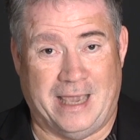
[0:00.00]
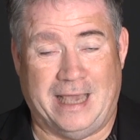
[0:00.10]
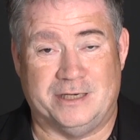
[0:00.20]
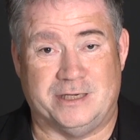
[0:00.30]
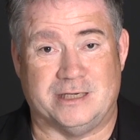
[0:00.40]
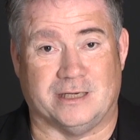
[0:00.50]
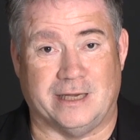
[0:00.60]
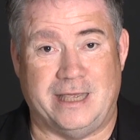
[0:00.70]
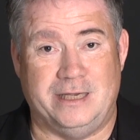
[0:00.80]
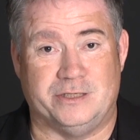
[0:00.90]
hence his
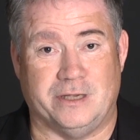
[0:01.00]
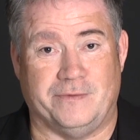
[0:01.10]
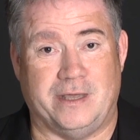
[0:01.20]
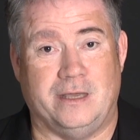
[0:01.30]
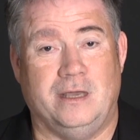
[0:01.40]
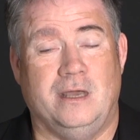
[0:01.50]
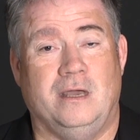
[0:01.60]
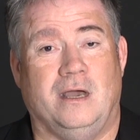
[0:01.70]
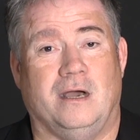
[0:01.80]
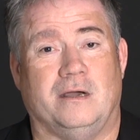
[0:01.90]
leads in the
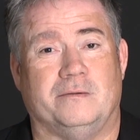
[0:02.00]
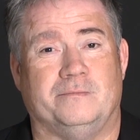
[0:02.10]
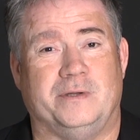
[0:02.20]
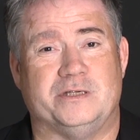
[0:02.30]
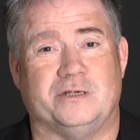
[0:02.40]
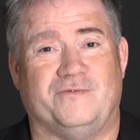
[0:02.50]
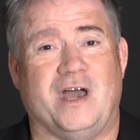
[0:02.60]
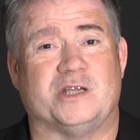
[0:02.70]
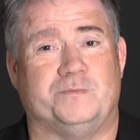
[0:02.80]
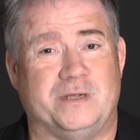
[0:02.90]
Fox